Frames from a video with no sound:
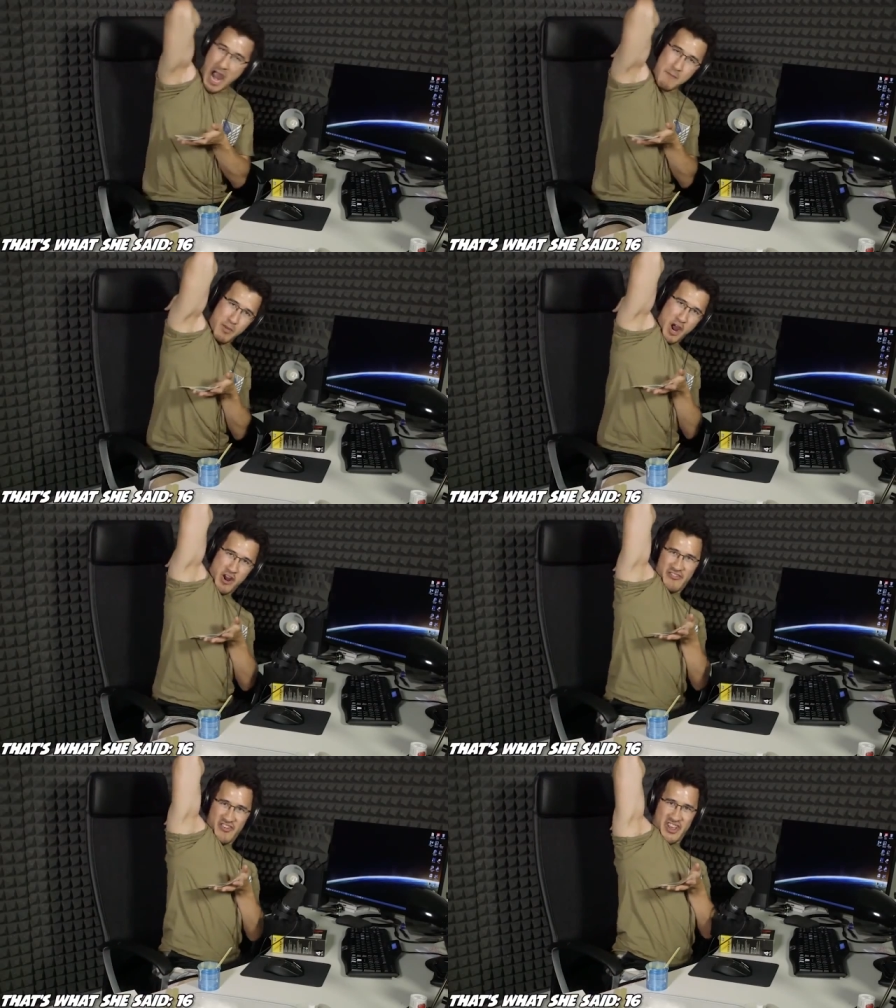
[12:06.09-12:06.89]
I
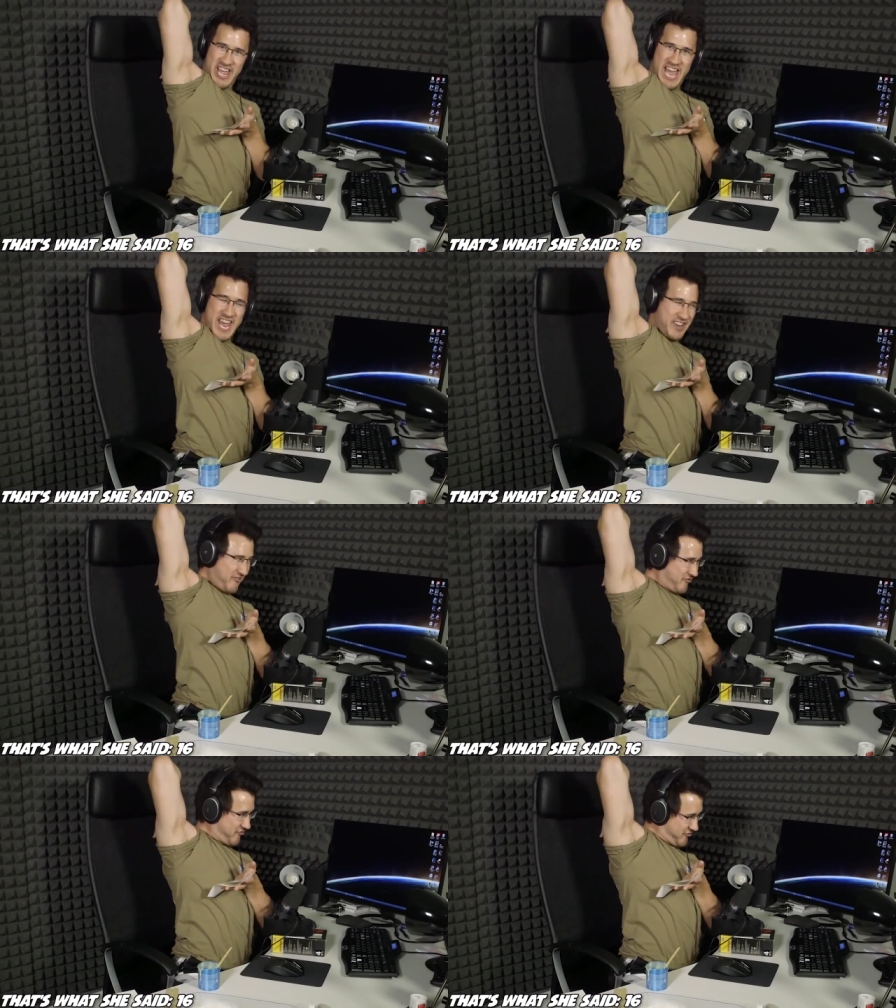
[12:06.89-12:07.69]
beautiful yet?
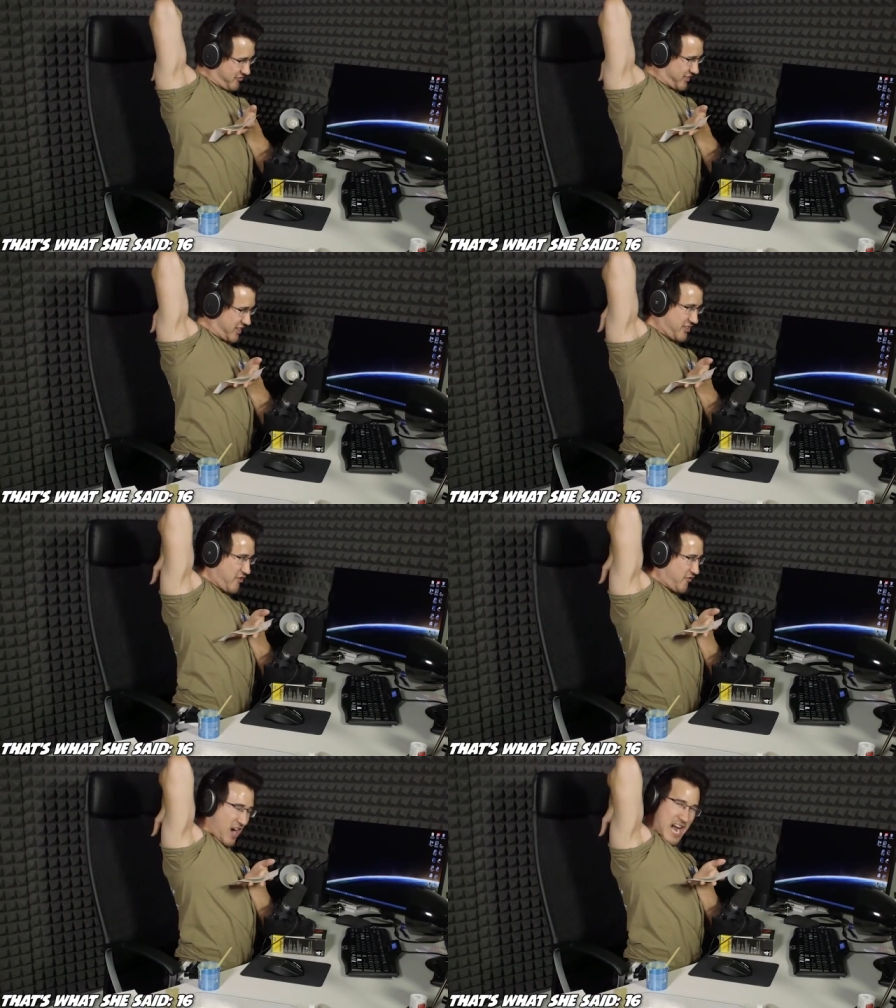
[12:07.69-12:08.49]
Did
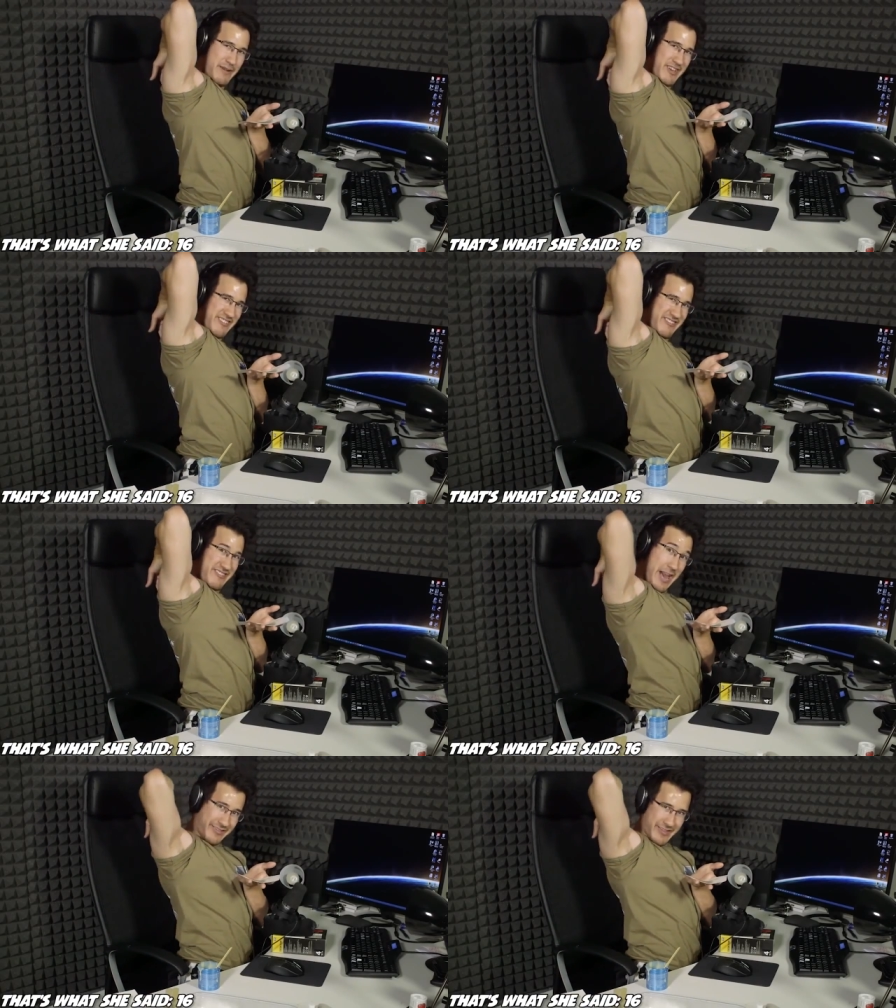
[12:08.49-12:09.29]
you find me
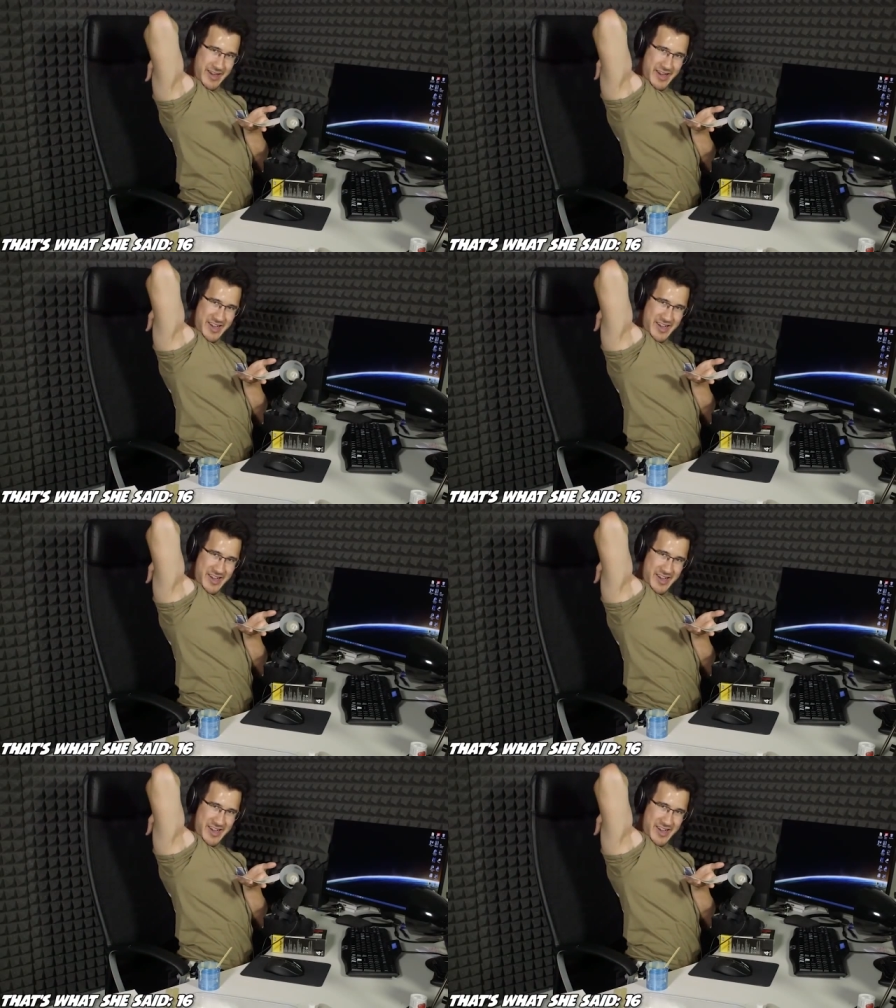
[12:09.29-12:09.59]
sexy?